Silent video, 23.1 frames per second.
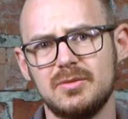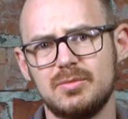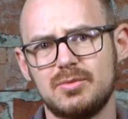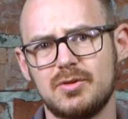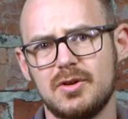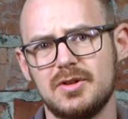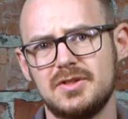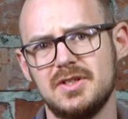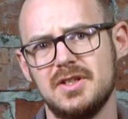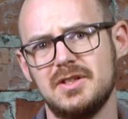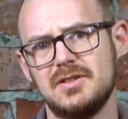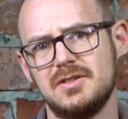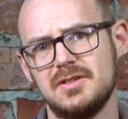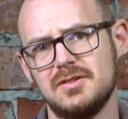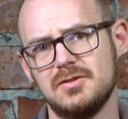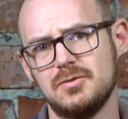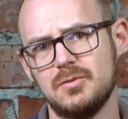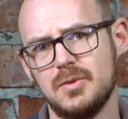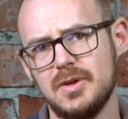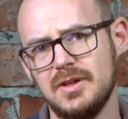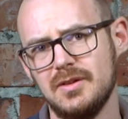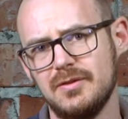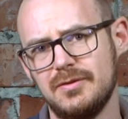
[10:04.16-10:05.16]
project as
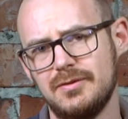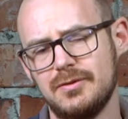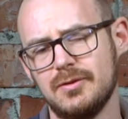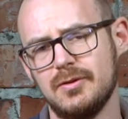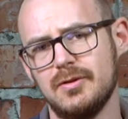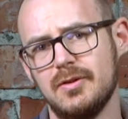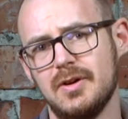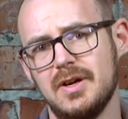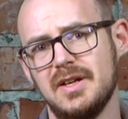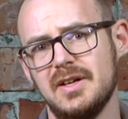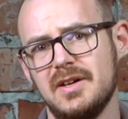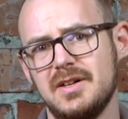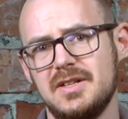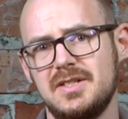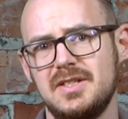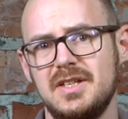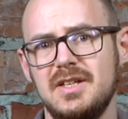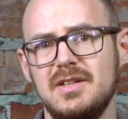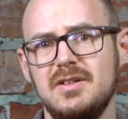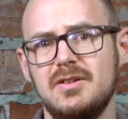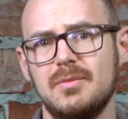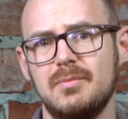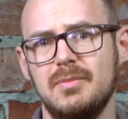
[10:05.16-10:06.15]
well for an
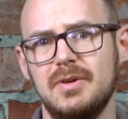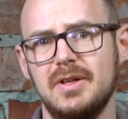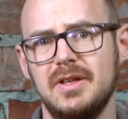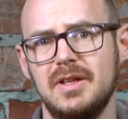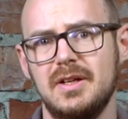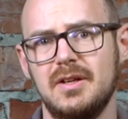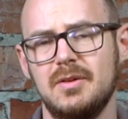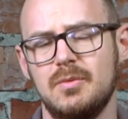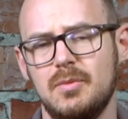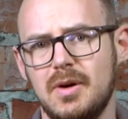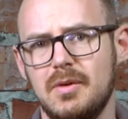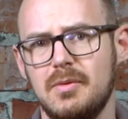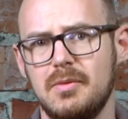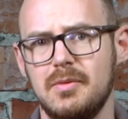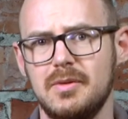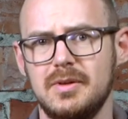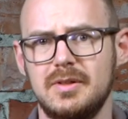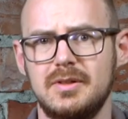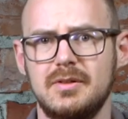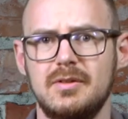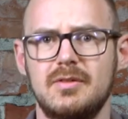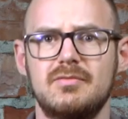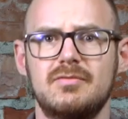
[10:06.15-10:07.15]
IT company where we were
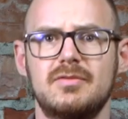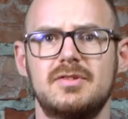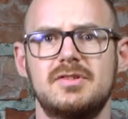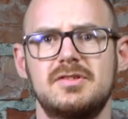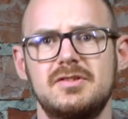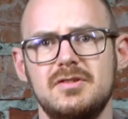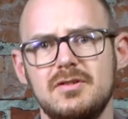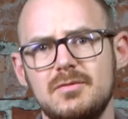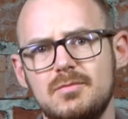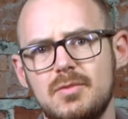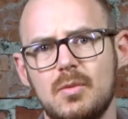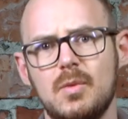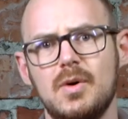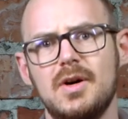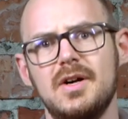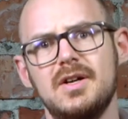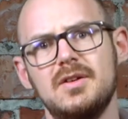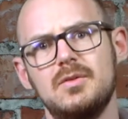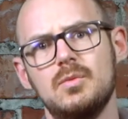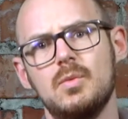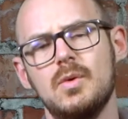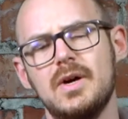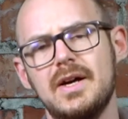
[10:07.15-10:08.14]
doing super
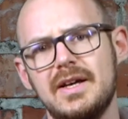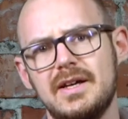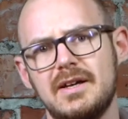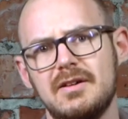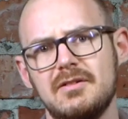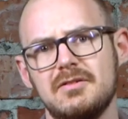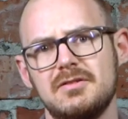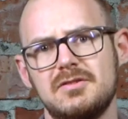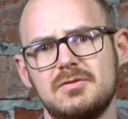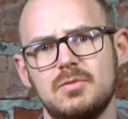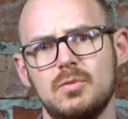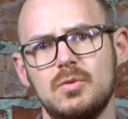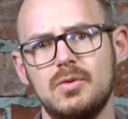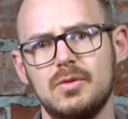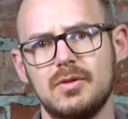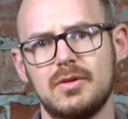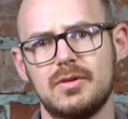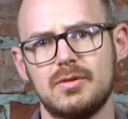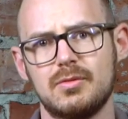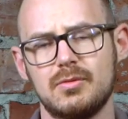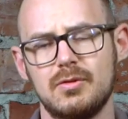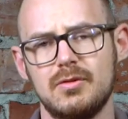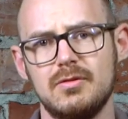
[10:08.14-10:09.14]
wide warehouse
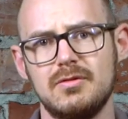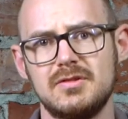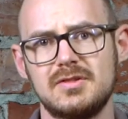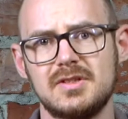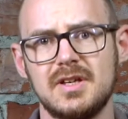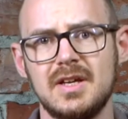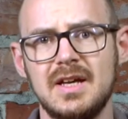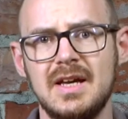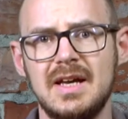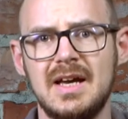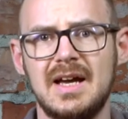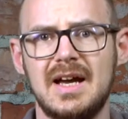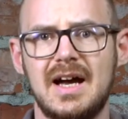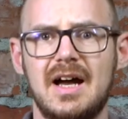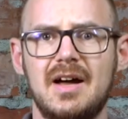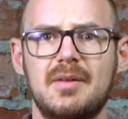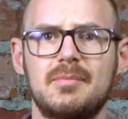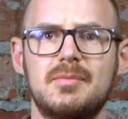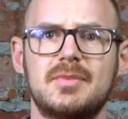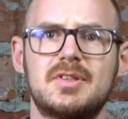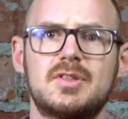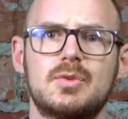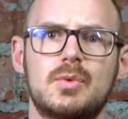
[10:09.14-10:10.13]
walkthroughs. A
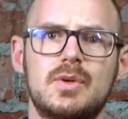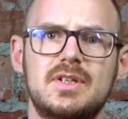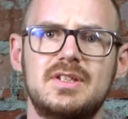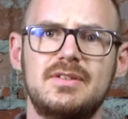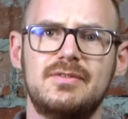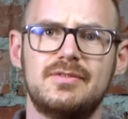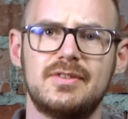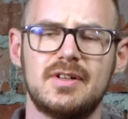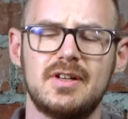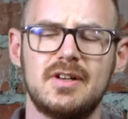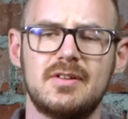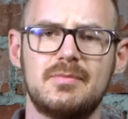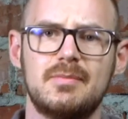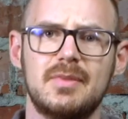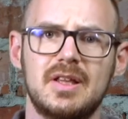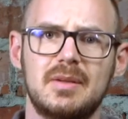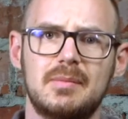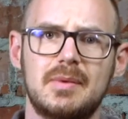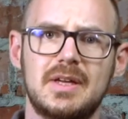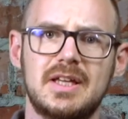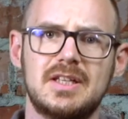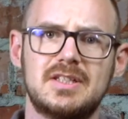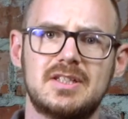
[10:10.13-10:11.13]

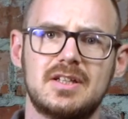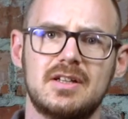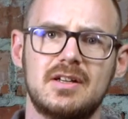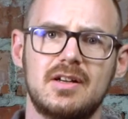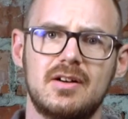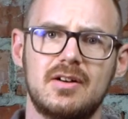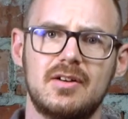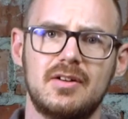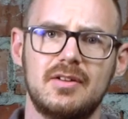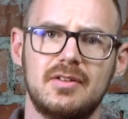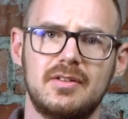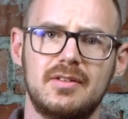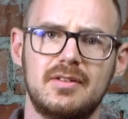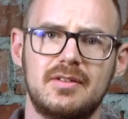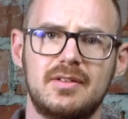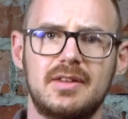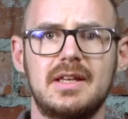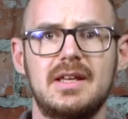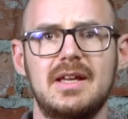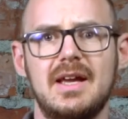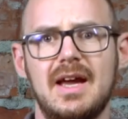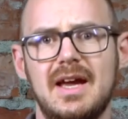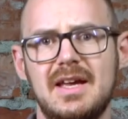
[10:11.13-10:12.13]
25mm on
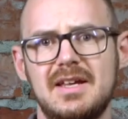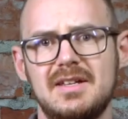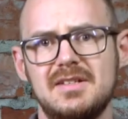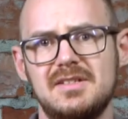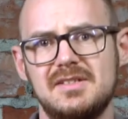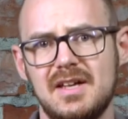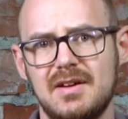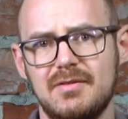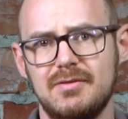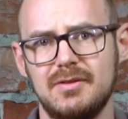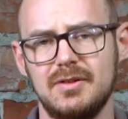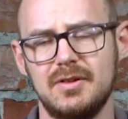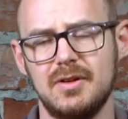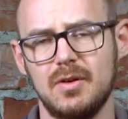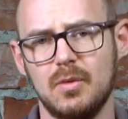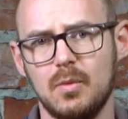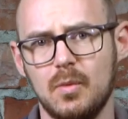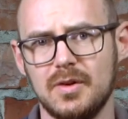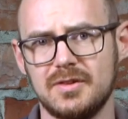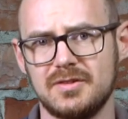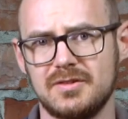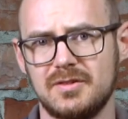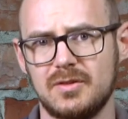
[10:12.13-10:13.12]
the A7 that
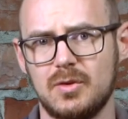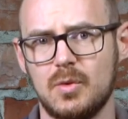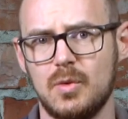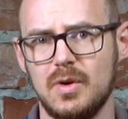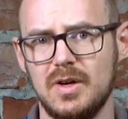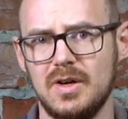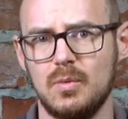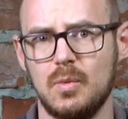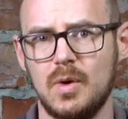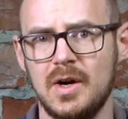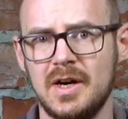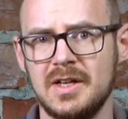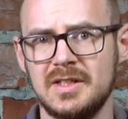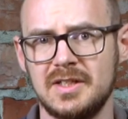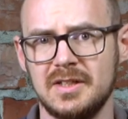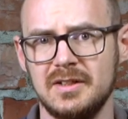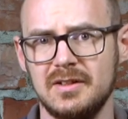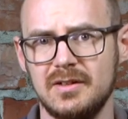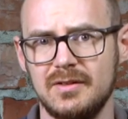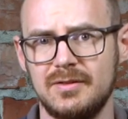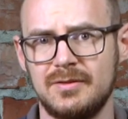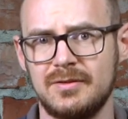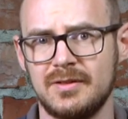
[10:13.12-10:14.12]
wasn't quite wide
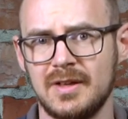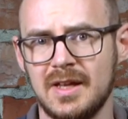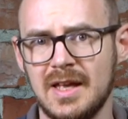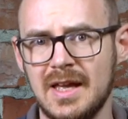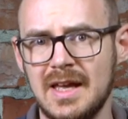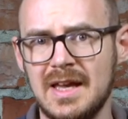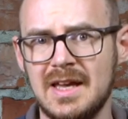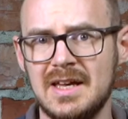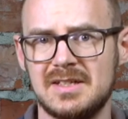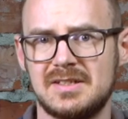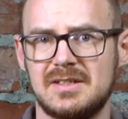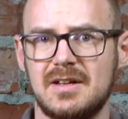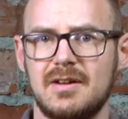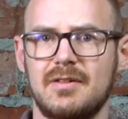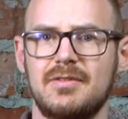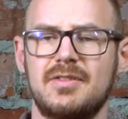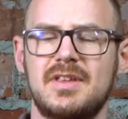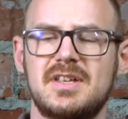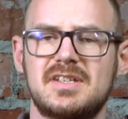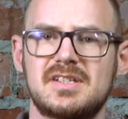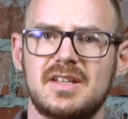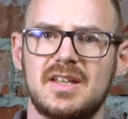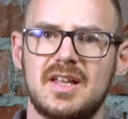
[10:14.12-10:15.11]
enough. So
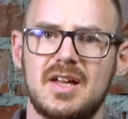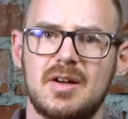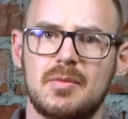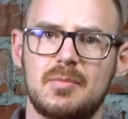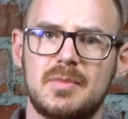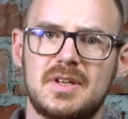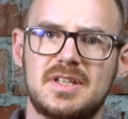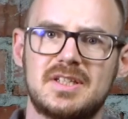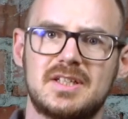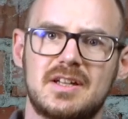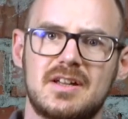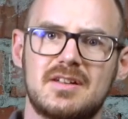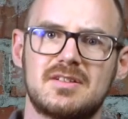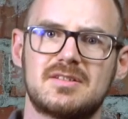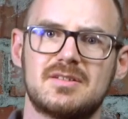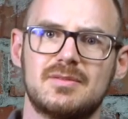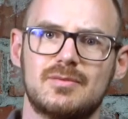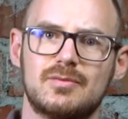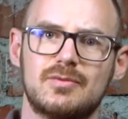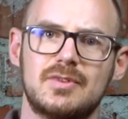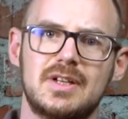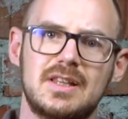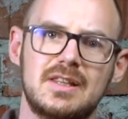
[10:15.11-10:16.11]
this allowed me to get
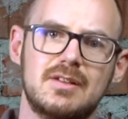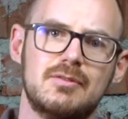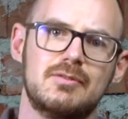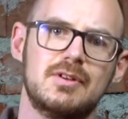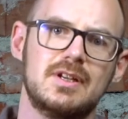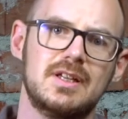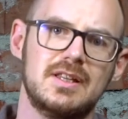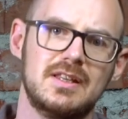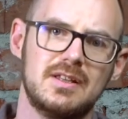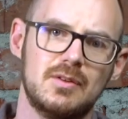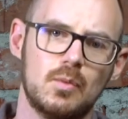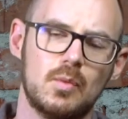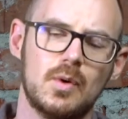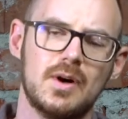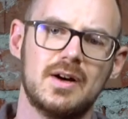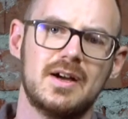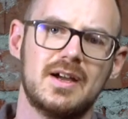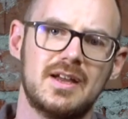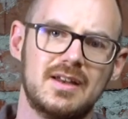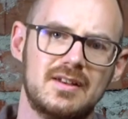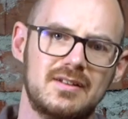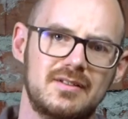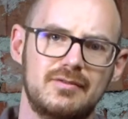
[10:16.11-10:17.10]
some really, really
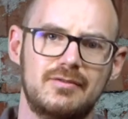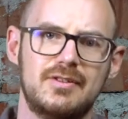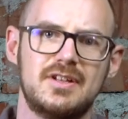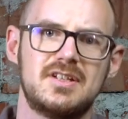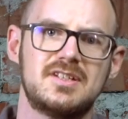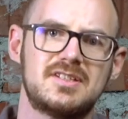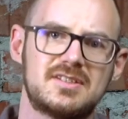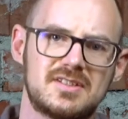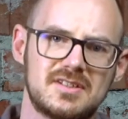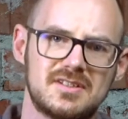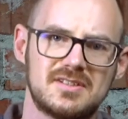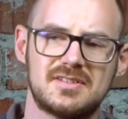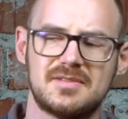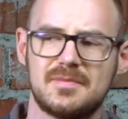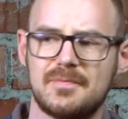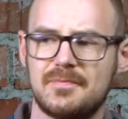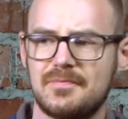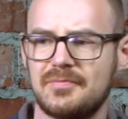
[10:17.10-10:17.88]
wide vistas.